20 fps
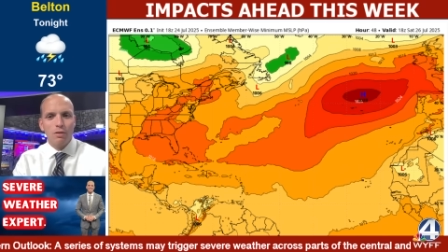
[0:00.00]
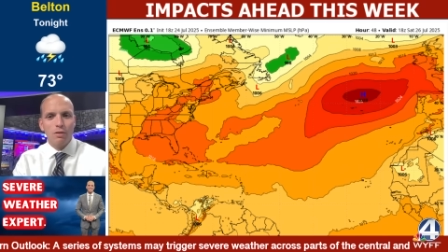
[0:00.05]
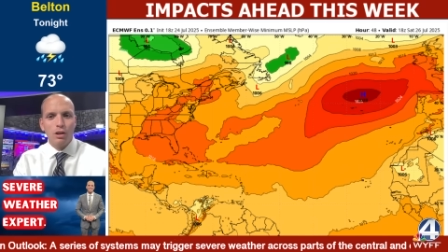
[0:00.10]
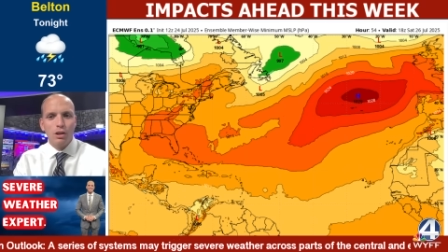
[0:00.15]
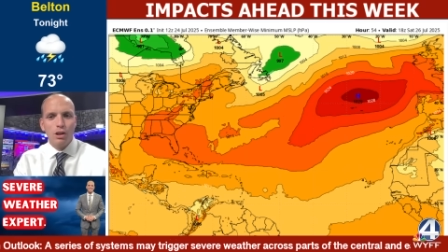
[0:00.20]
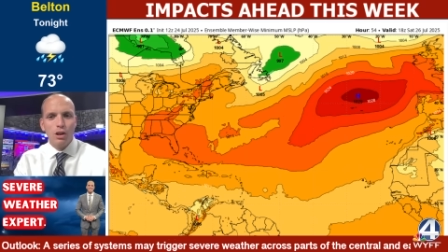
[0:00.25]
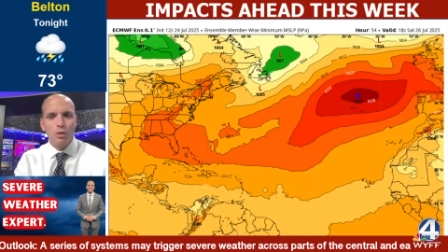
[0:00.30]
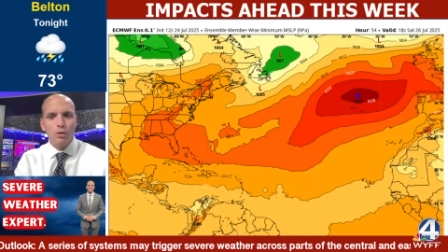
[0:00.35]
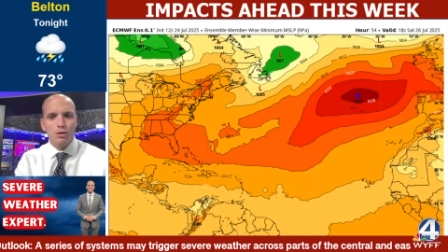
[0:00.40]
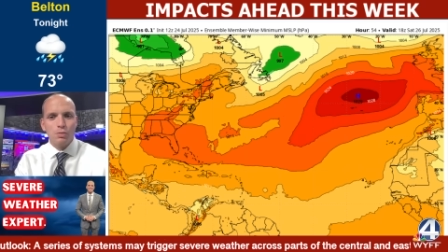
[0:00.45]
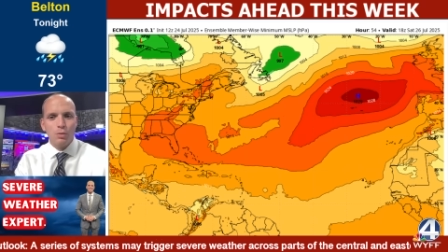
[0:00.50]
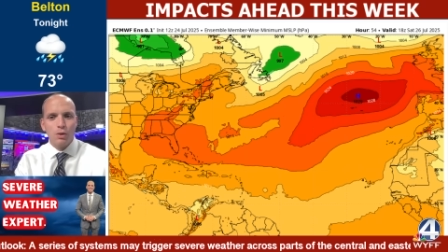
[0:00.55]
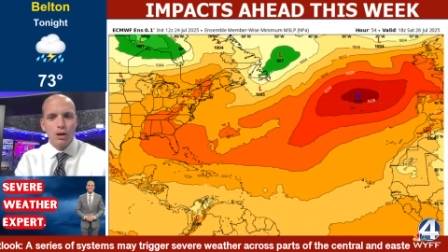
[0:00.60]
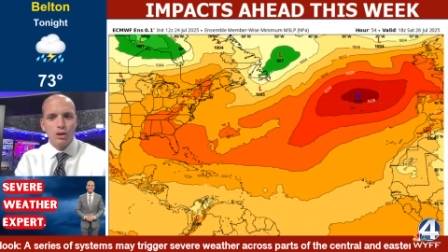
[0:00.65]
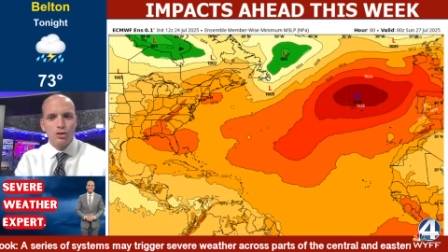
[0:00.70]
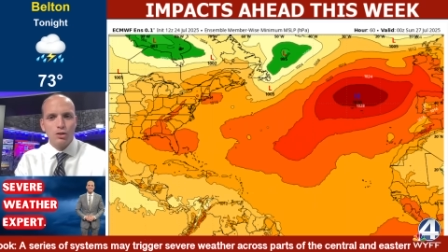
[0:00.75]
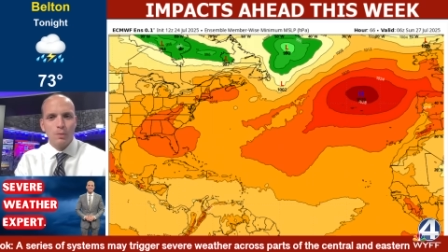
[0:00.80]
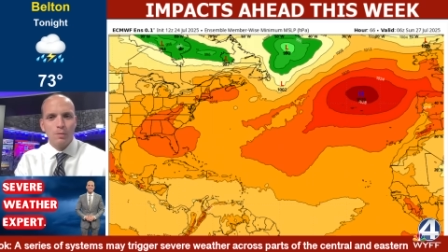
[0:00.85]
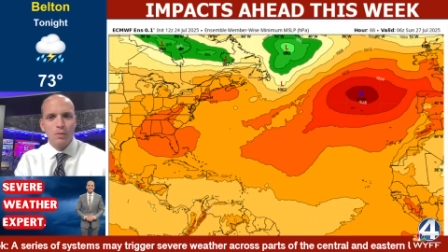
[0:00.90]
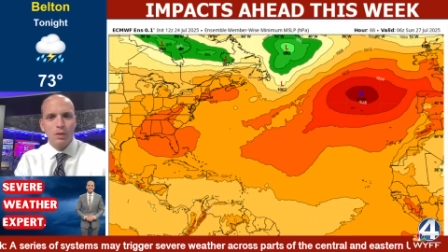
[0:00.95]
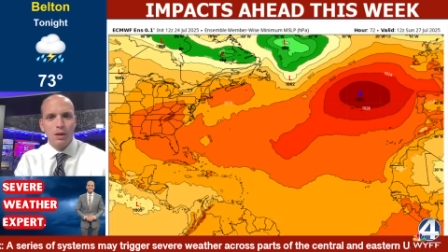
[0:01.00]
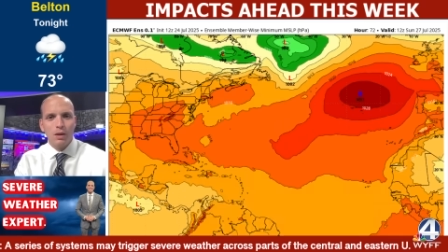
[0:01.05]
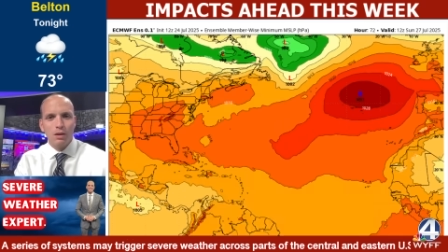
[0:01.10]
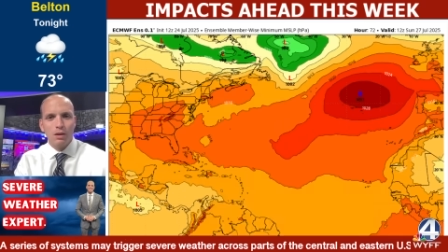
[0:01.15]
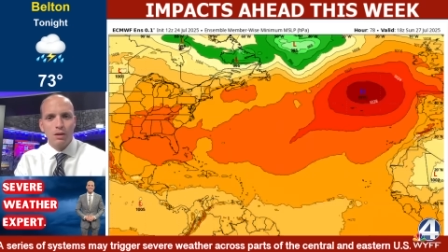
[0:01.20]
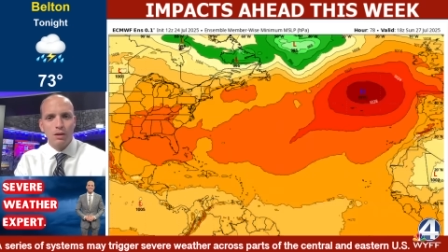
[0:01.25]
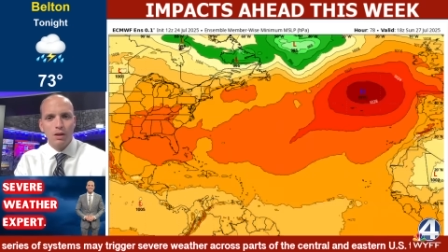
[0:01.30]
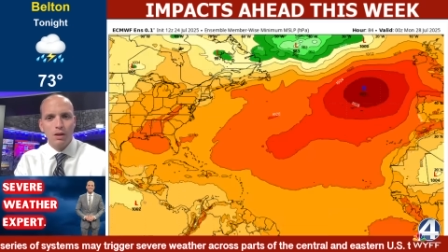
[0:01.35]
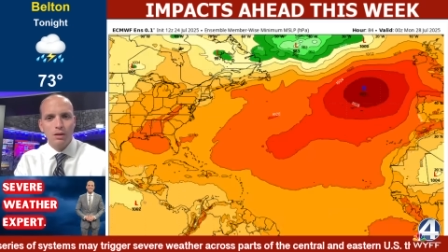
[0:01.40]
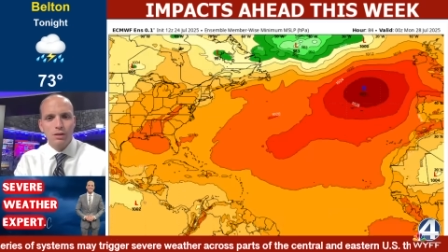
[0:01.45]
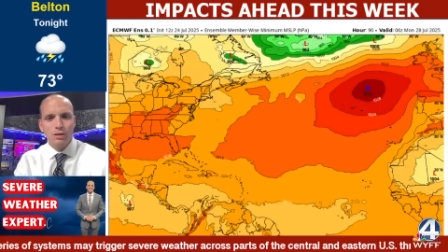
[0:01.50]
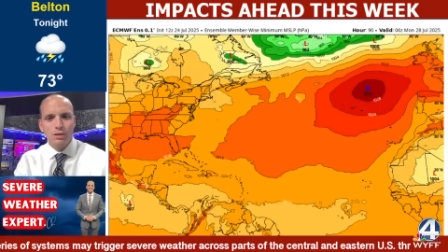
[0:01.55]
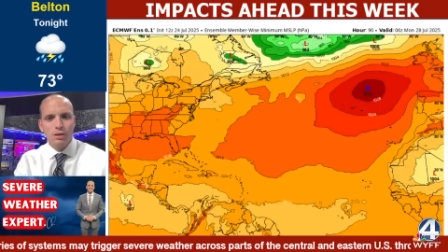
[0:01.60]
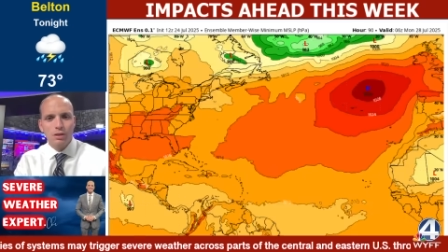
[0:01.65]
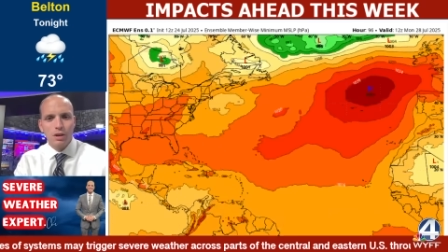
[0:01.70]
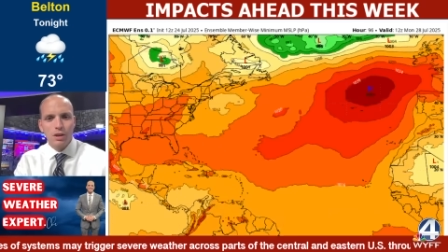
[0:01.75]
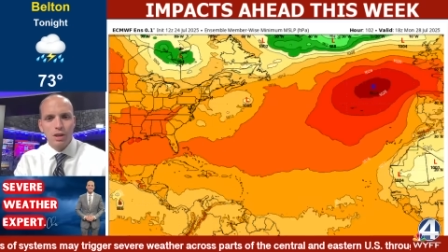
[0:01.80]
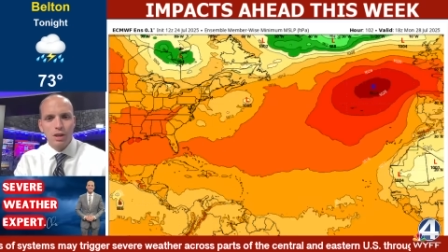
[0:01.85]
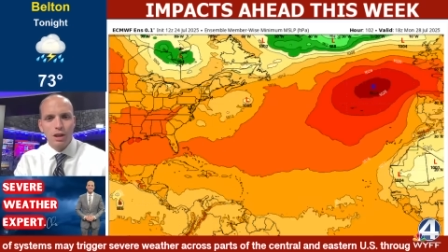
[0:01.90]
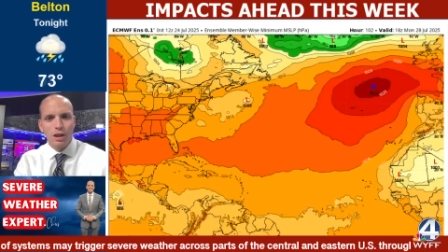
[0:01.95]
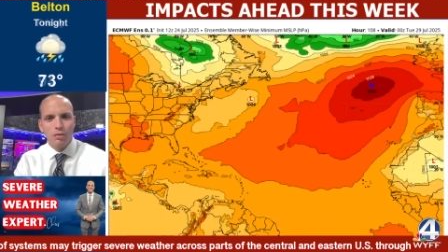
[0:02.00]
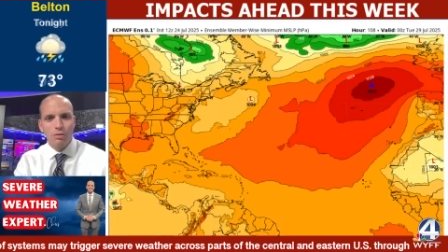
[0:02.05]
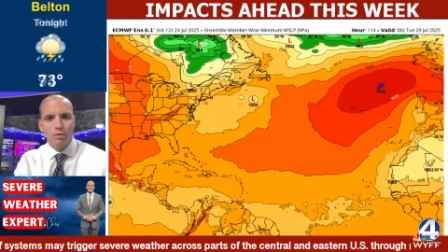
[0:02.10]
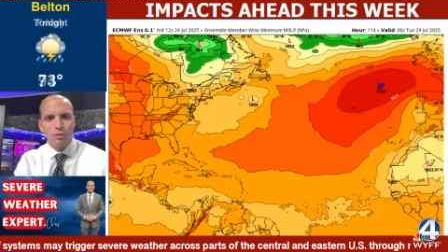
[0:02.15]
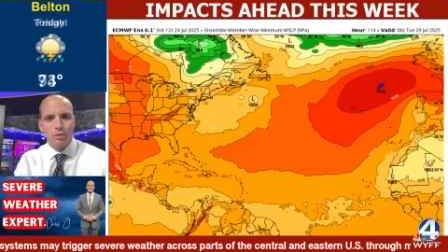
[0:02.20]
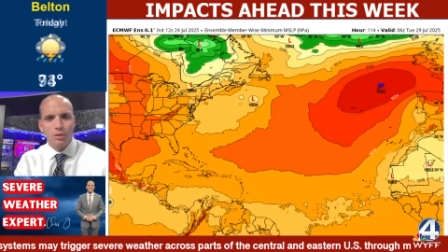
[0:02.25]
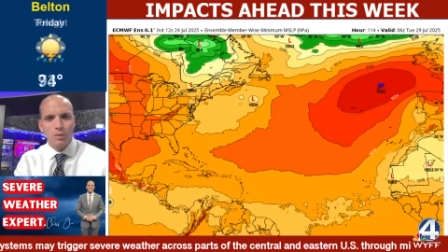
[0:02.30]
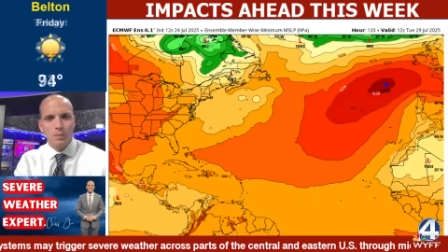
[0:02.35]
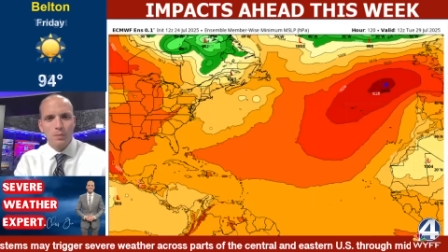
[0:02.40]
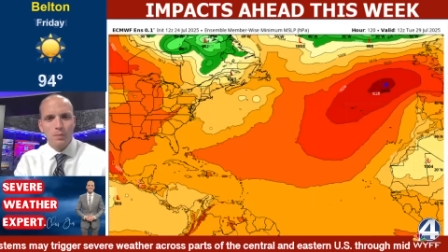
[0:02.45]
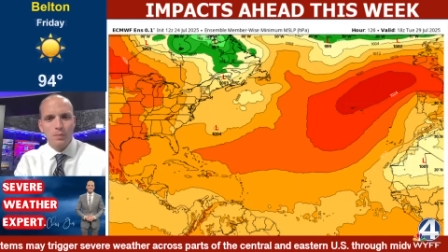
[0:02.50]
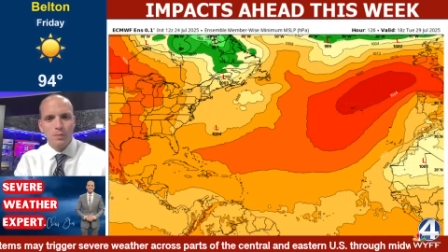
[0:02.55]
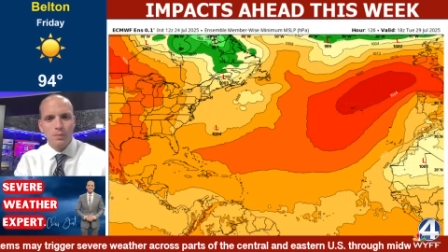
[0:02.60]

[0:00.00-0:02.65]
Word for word: The lowest pressure. All right, let's look that through.